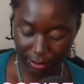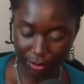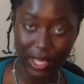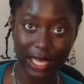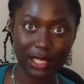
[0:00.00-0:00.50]

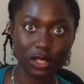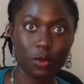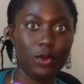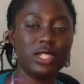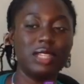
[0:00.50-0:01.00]
this
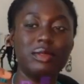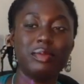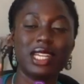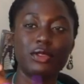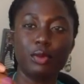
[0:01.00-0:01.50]
was even
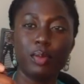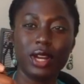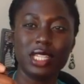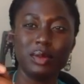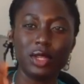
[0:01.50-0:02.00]
better for
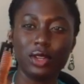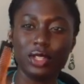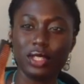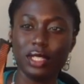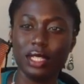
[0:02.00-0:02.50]
parting
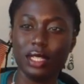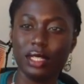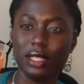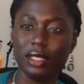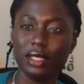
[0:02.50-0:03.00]
because
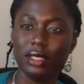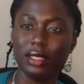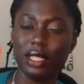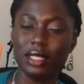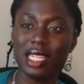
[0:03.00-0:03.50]

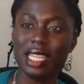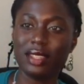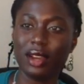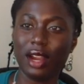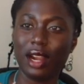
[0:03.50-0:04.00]
the
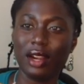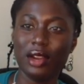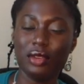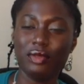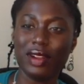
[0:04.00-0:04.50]
teeth are
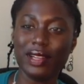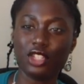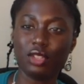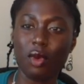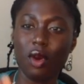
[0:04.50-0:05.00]
very
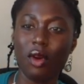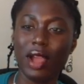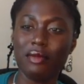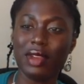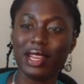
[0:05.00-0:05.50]
small
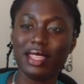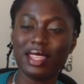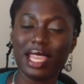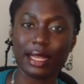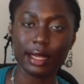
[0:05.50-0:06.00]
and very
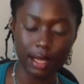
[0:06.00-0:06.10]
thin.